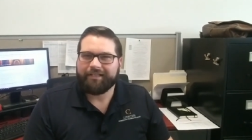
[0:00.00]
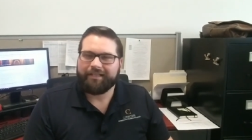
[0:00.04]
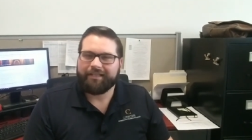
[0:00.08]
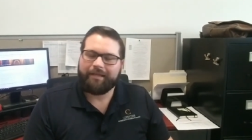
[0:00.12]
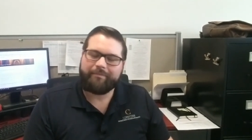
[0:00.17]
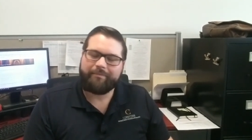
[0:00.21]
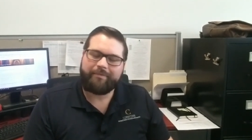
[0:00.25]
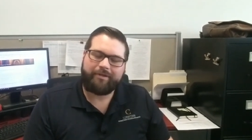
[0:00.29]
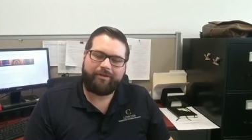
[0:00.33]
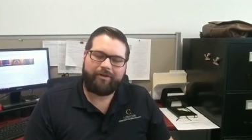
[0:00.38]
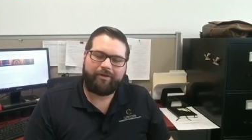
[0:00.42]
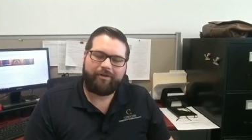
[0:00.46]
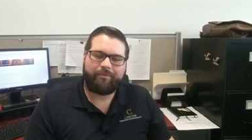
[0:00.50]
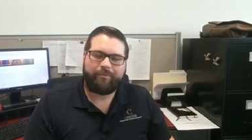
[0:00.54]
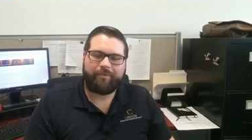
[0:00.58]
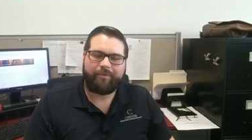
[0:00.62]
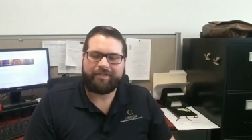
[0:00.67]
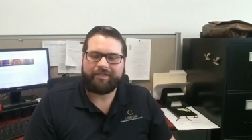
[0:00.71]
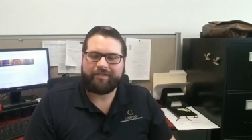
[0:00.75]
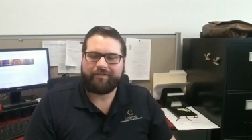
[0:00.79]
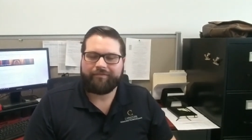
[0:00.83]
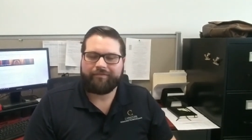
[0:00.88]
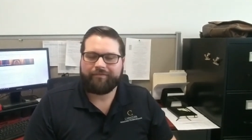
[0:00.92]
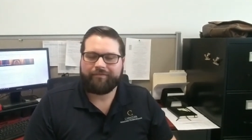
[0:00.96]
Let me know
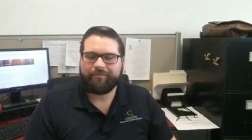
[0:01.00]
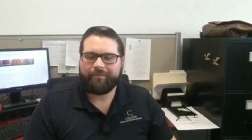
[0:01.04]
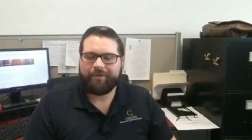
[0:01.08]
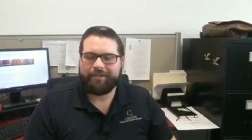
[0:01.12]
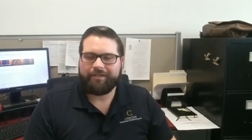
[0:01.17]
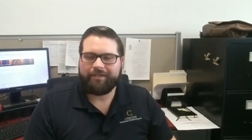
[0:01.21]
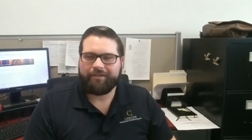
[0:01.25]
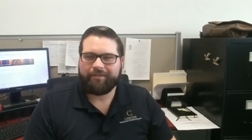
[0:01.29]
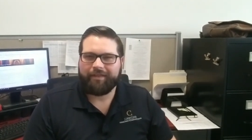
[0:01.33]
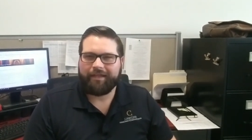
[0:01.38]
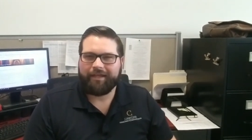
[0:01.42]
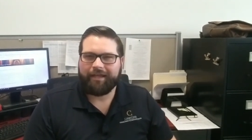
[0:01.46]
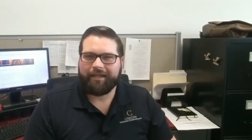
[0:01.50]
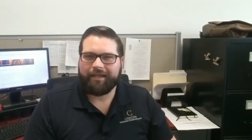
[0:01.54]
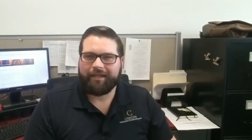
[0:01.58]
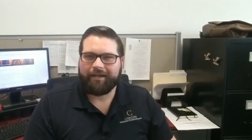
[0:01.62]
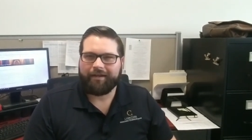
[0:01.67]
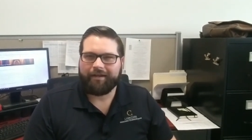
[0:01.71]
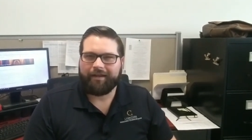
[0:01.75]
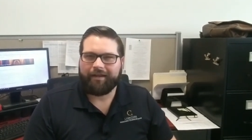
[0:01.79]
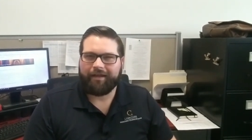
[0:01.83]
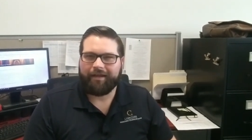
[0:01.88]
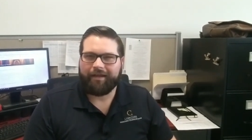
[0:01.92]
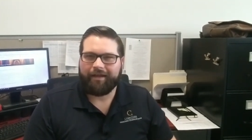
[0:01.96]
what you think,
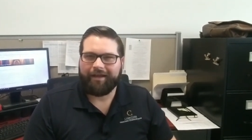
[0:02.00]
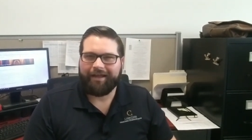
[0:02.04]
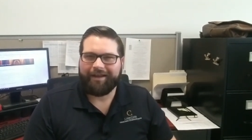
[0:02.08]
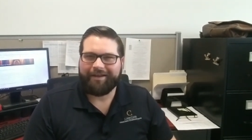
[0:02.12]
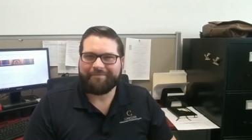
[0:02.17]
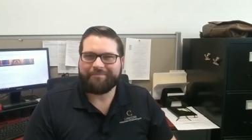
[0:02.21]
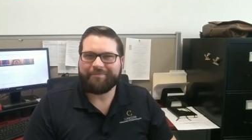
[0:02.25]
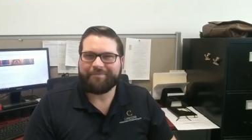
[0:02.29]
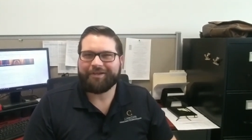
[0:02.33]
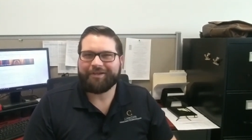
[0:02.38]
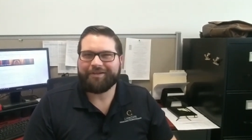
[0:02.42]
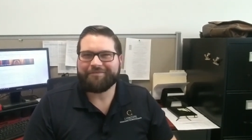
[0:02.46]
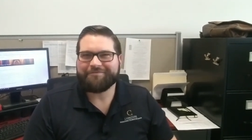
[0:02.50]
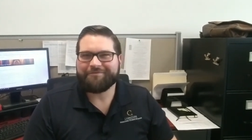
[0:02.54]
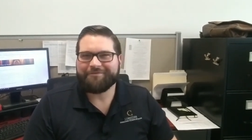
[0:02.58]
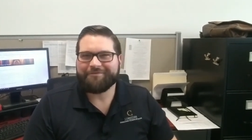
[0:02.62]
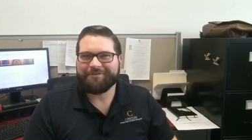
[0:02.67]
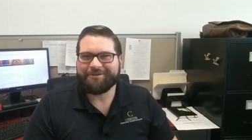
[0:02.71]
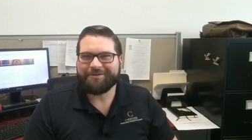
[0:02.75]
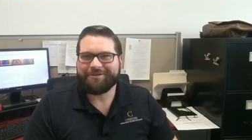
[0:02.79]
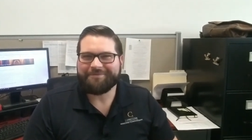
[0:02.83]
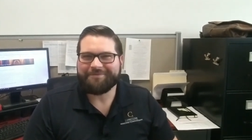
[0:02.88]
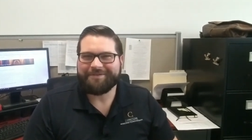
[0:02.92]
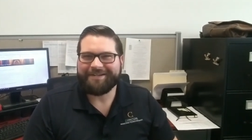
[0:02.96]
and I'm looking
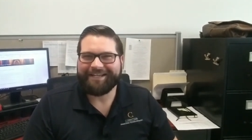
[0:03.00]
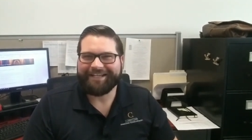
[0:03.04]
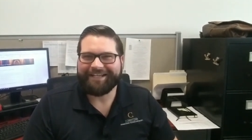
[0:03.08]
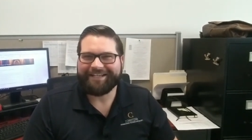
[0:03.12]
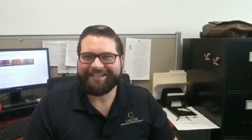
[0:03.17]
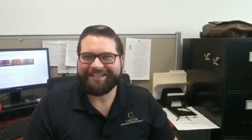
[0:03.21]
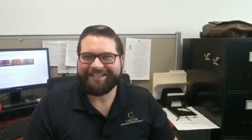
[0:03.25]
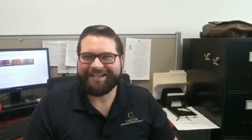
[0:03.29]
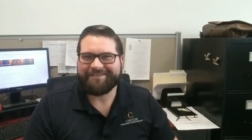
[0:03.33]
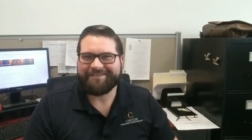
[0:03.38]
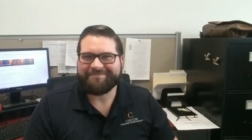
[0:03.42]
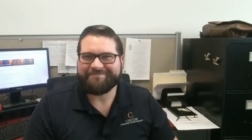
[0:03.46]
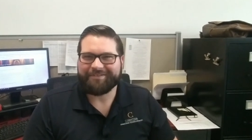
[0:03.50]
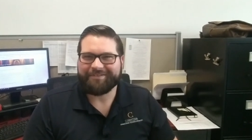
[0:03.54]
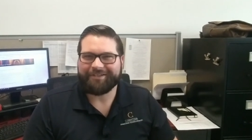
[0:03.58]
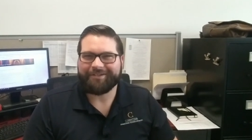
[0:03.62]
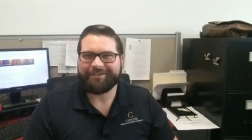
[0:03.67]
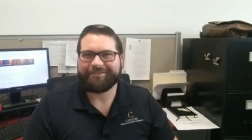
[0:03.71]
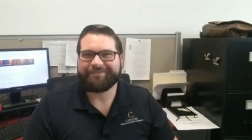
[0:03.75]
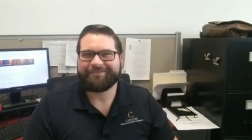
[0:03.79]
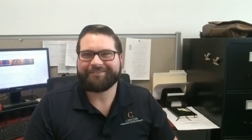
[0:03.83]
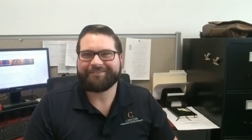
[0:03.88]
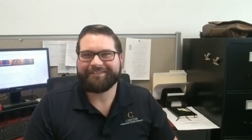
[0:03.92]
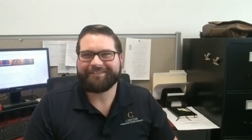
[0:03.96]
forward to reading it down
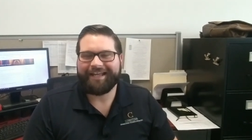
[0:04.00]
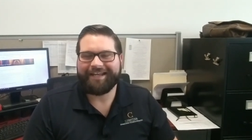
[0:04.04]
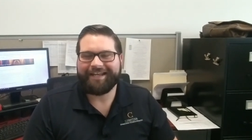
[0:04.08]
below.